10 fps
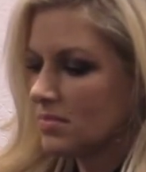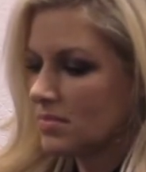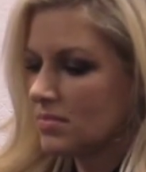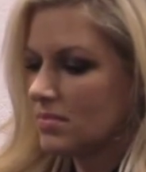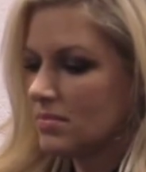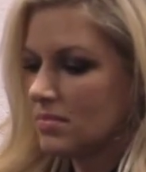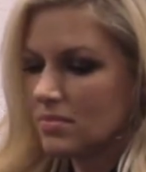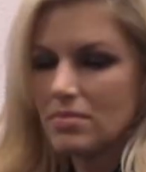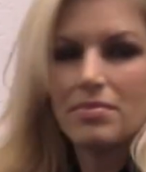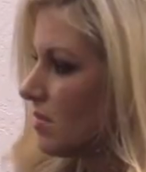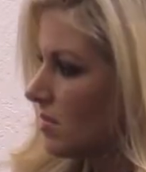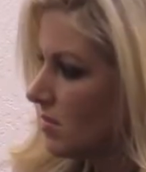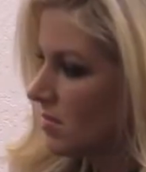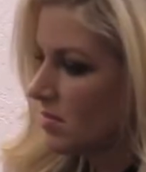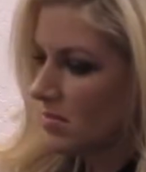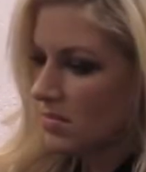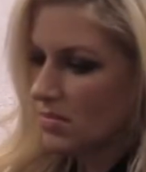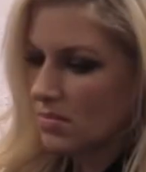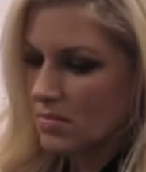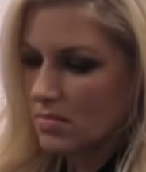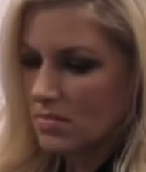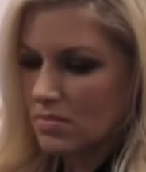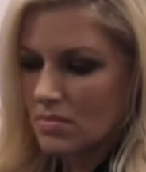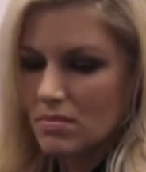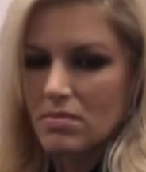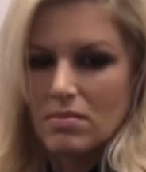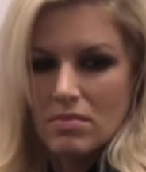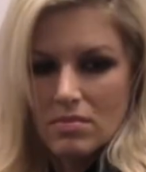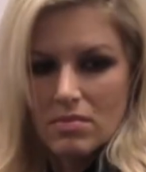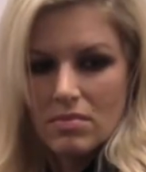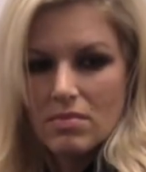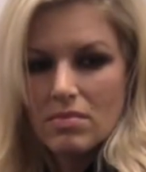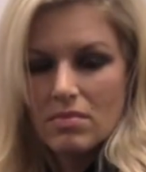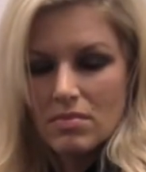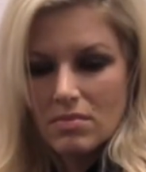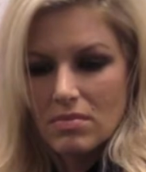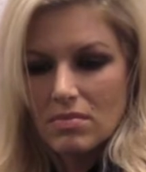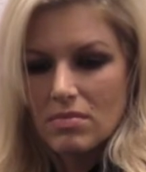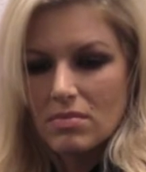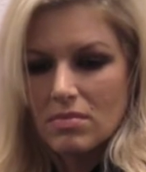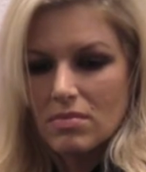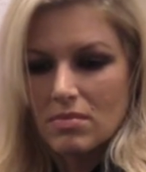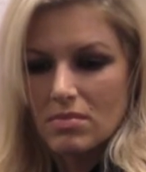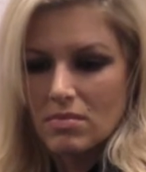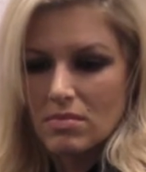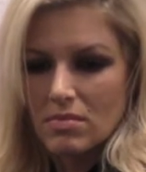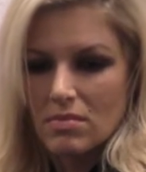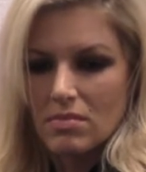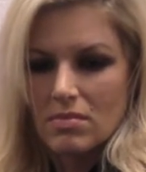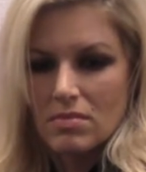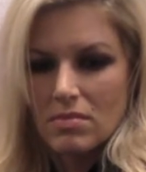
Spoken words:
The person shown says nothing.